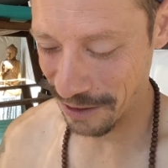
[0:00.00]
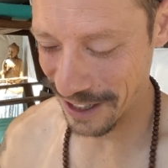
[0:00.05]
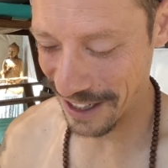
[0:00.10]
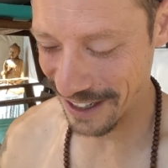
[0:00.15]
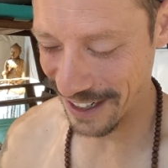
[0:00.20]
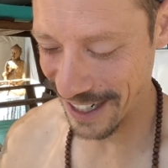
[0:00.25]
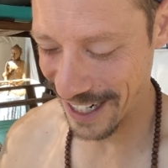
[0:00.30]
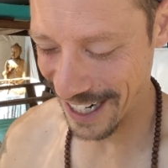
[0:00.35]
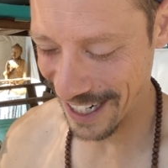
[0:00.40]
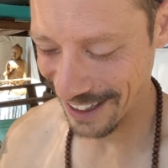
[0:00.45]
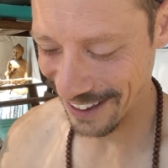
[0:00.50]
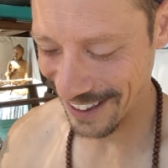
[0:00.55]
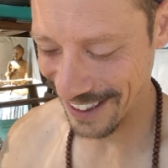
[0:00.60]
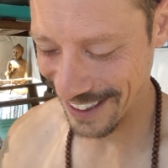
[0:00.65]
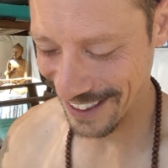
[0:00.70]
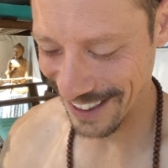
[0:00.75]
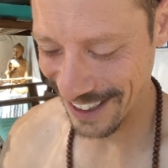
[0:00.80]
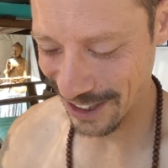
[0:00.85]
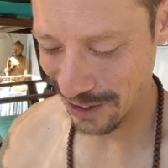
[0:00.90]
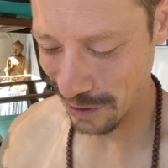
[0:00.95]
way to handle
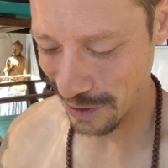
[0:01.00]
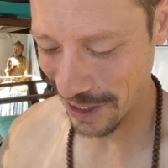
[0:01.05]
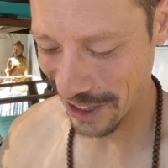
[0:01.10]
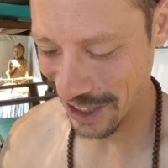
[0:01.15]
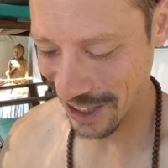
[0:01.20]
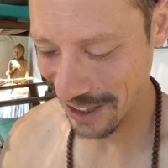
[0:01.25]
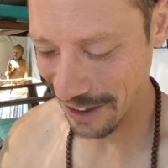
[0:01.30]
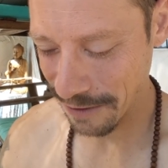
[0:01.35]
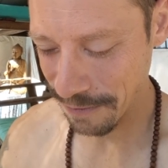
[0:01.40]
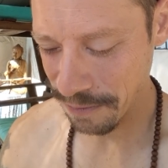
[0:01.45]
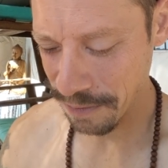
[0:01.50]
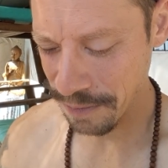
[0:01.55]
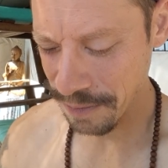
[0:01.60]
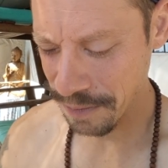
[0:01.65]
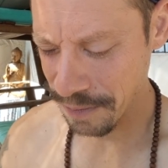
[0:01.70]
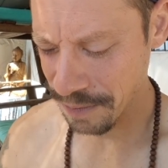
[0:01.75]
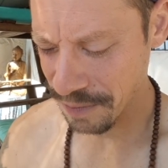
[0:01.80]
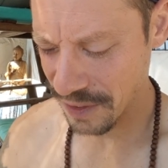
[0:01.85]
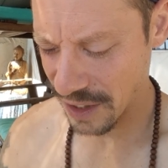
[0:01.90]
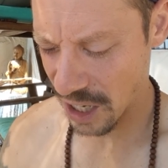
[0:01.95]
this situation.
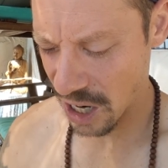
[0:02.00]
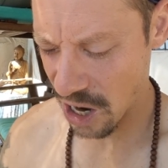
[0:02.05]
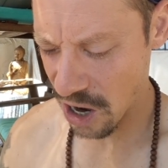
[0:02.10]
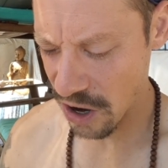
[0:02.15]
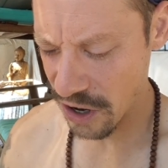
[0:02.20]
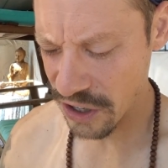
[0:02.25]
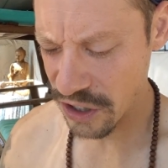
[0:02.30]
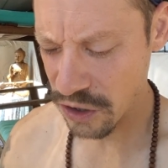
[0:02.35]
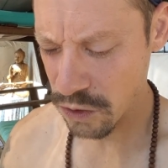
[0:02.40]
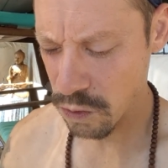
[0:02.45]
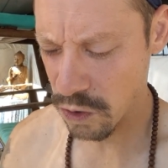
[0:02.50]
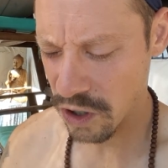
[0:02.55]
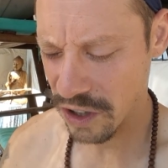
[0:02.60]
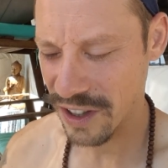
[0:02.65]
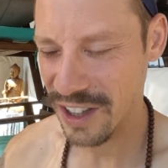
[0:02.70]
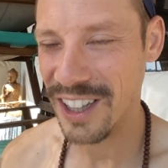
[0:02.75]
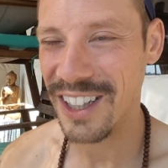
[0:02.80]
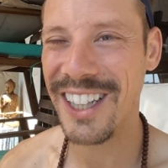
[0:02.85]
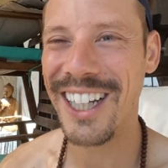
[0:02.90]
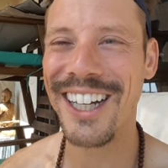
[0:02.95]
The harder you
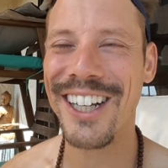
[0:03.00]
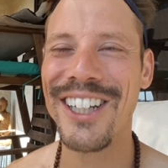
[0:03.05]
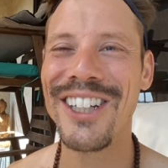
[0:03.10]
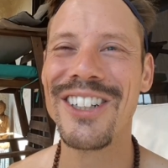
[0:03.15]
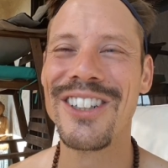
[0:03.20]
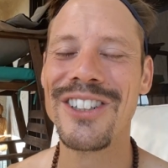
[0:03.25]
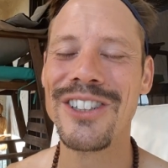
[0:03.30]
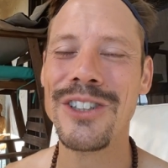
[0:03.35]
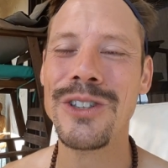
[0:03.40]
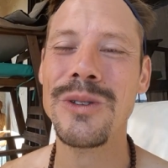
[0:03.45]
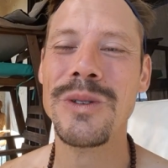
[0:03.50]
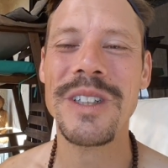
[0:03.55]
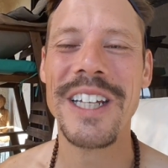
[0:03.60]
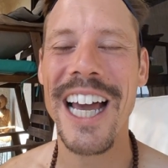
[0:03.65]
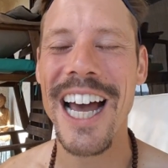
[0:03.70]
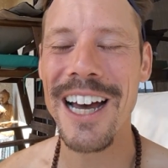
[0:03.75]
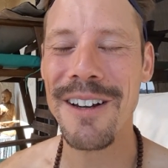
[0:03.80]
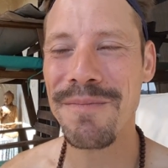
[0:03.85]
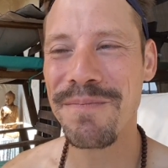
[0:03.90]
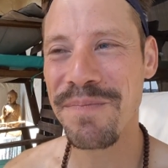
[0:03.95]
work, the luckier you
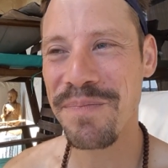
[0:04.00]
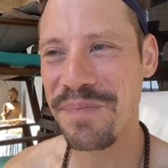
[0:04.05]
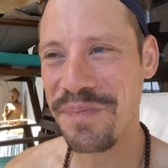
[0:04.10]
get.